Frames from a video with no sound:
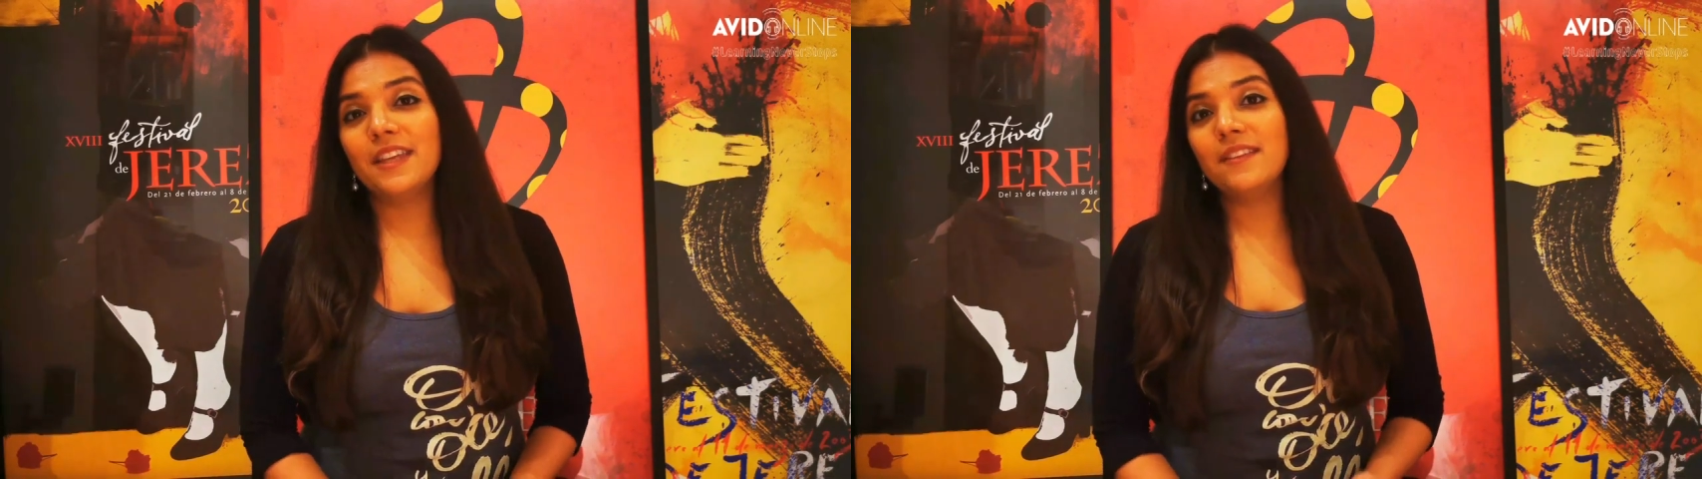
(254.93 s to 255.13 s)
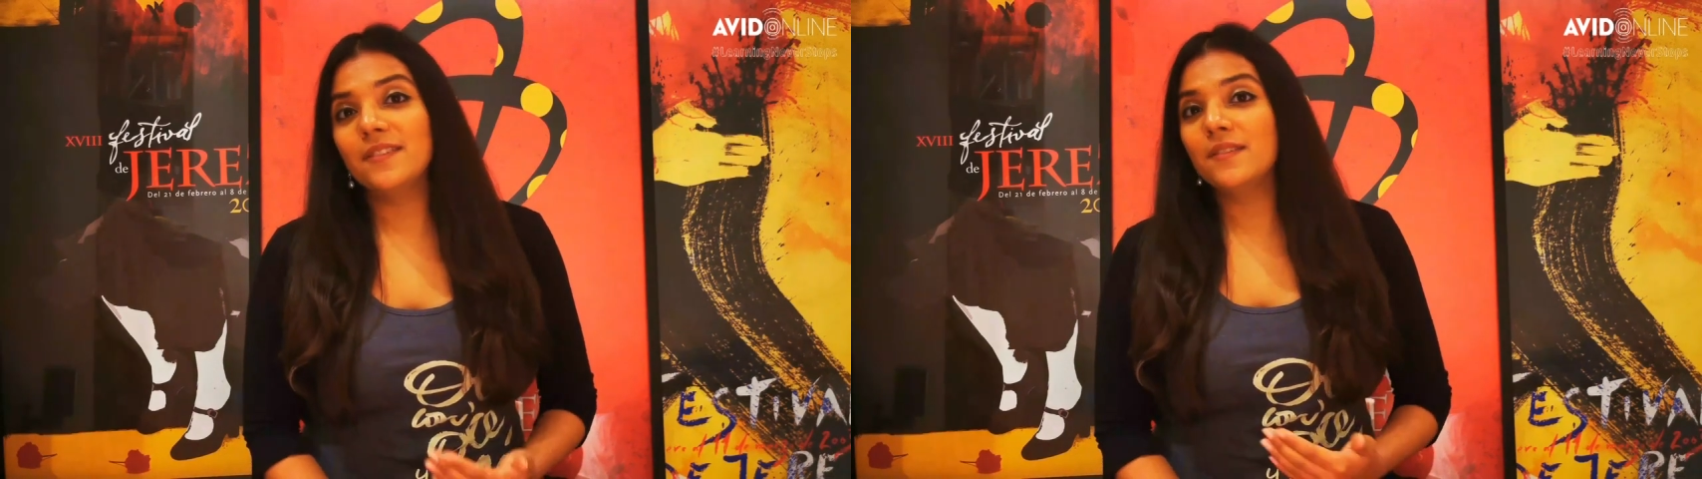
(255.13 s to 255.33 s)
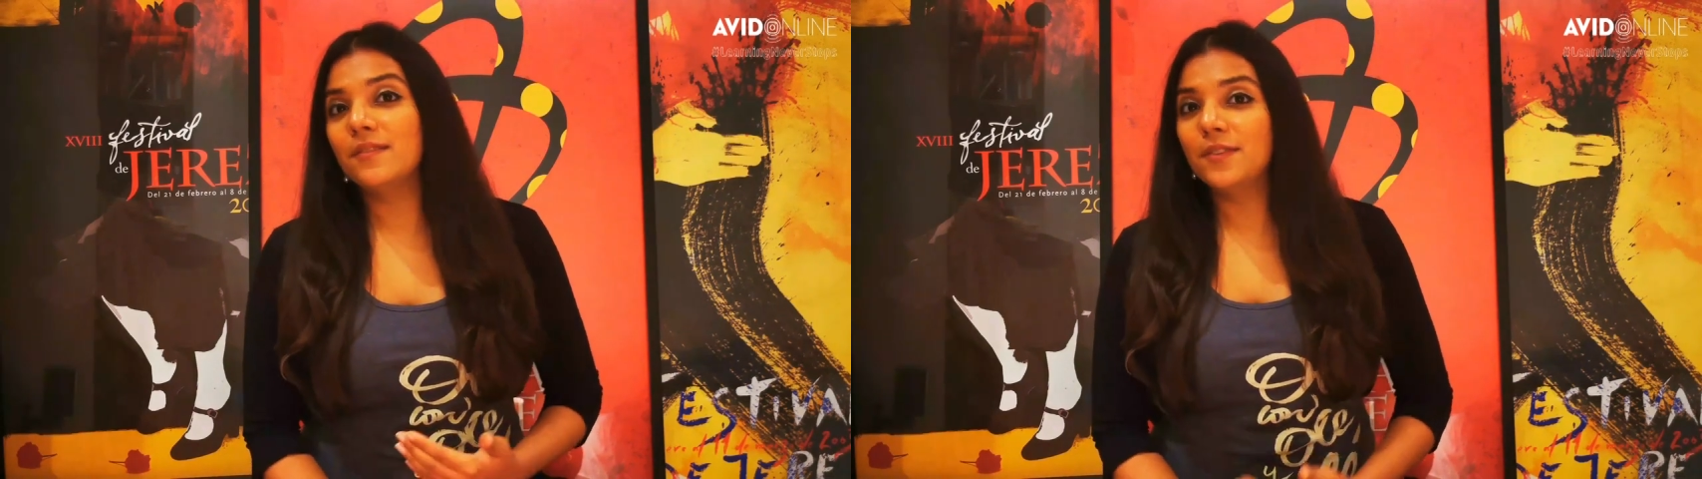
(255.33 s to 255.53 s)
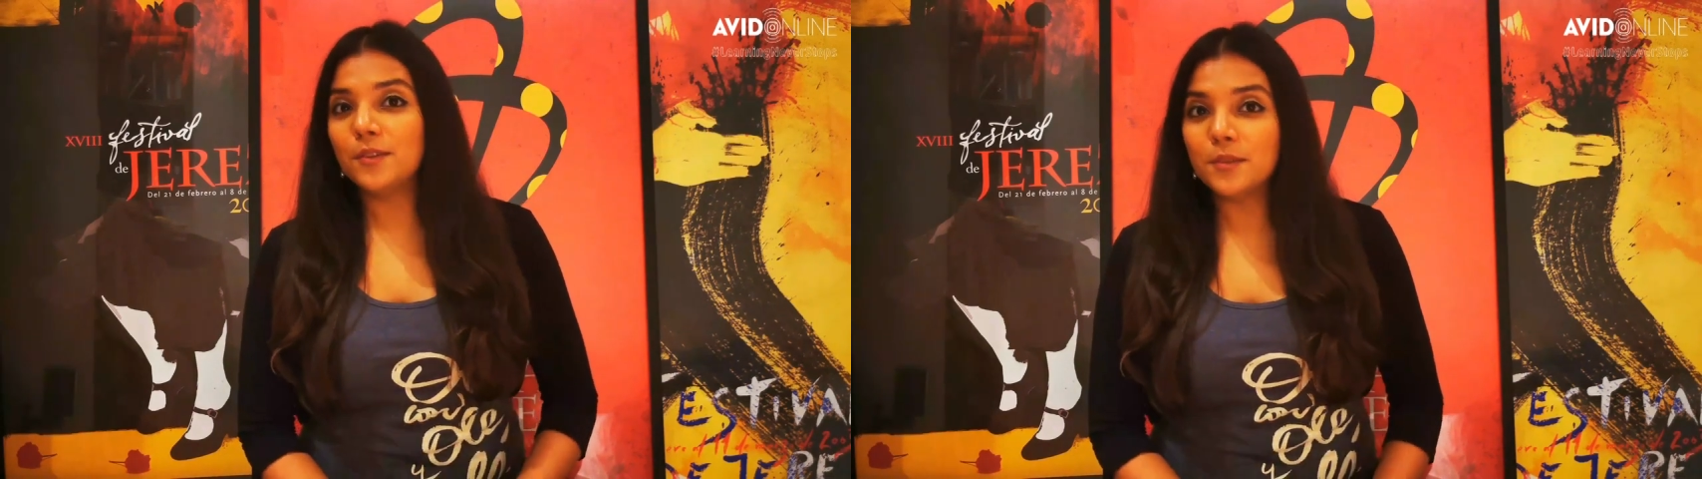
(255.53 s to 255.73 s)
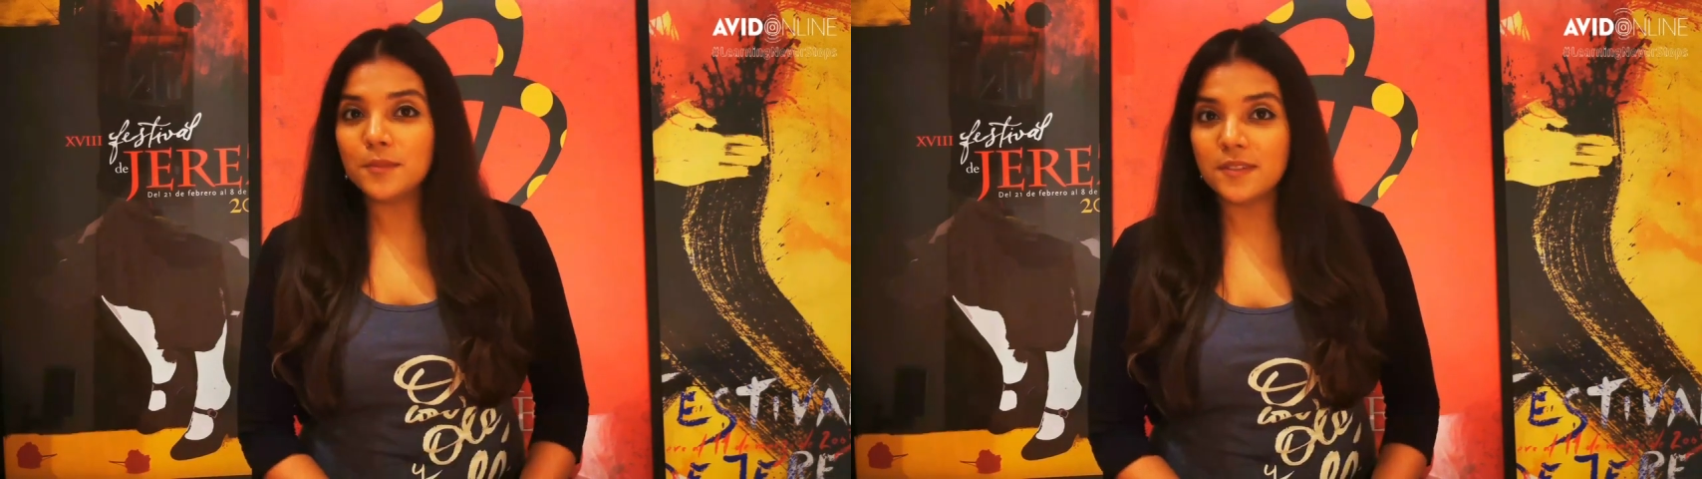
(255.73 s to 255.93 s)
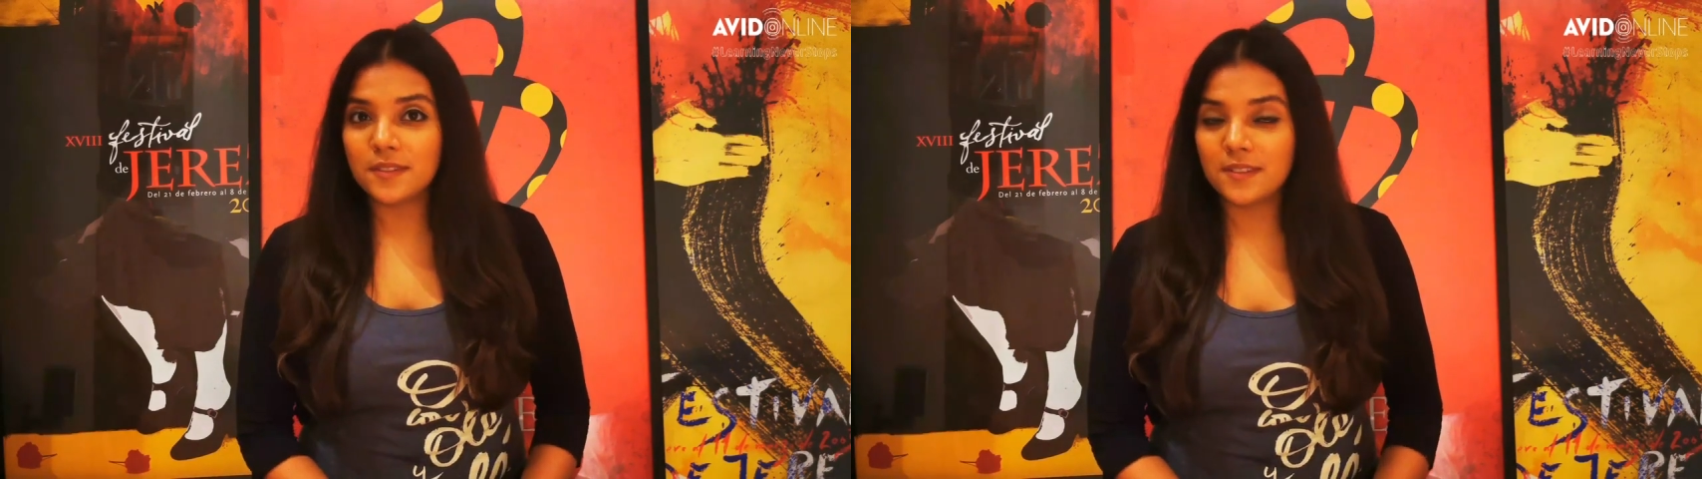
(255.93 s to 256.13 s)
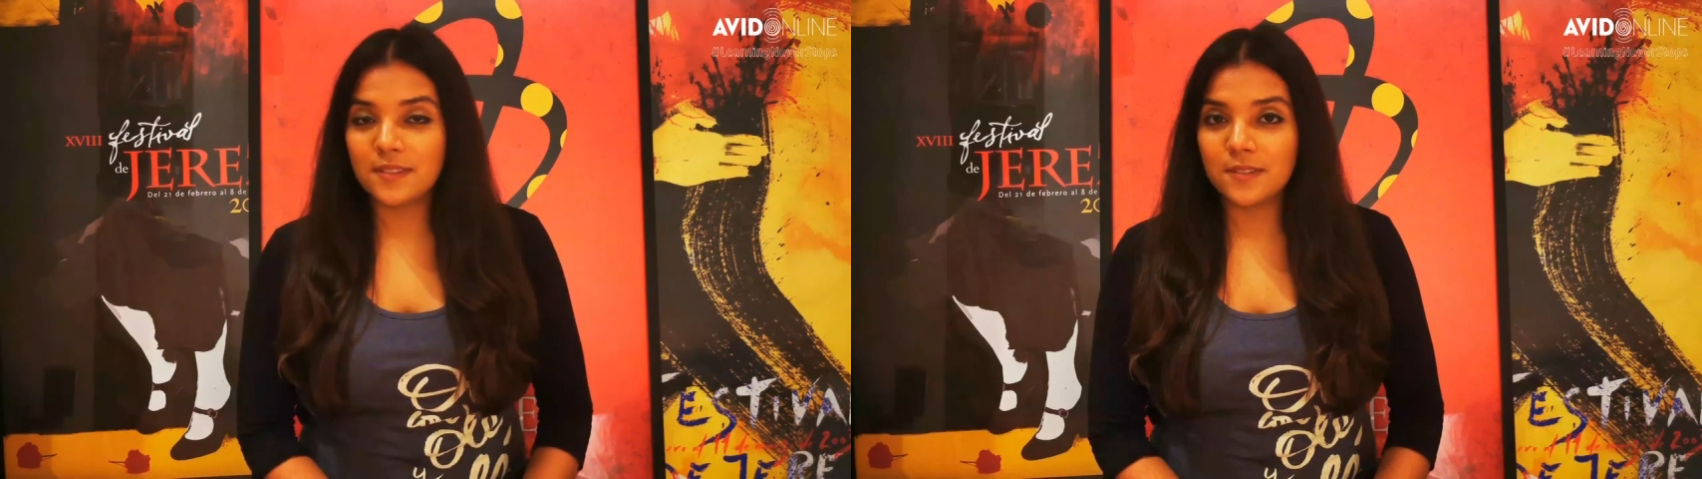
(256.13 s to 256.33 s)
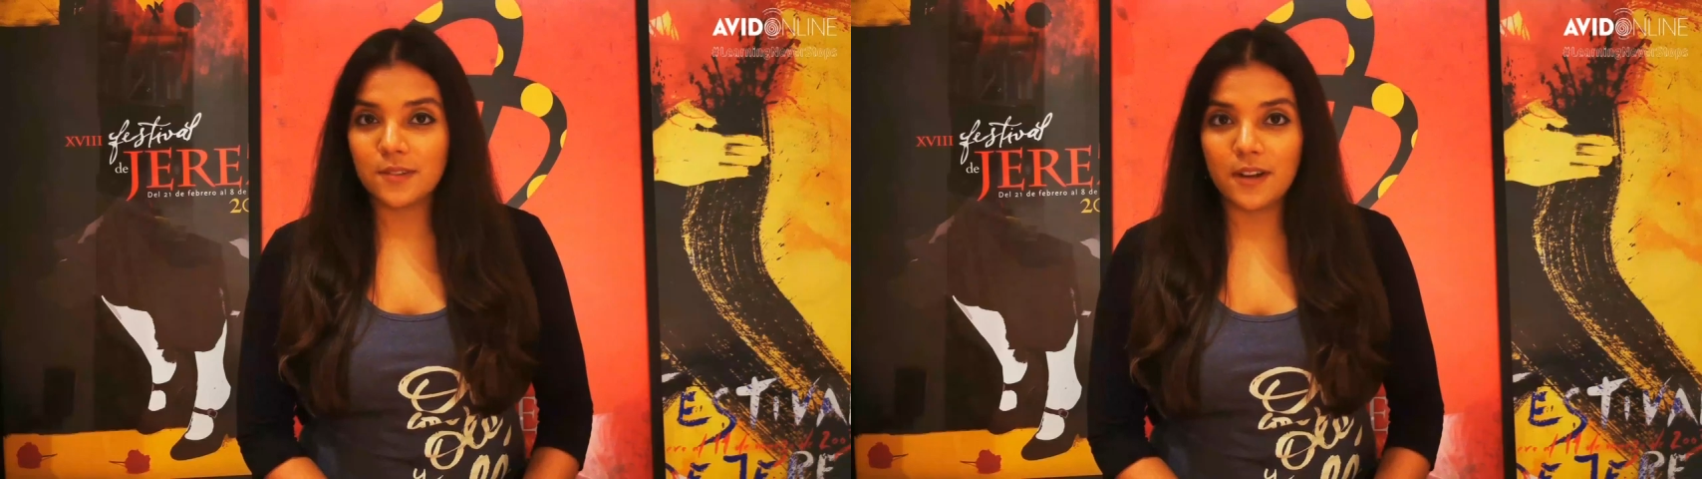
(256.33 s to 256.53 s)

even fewer musicians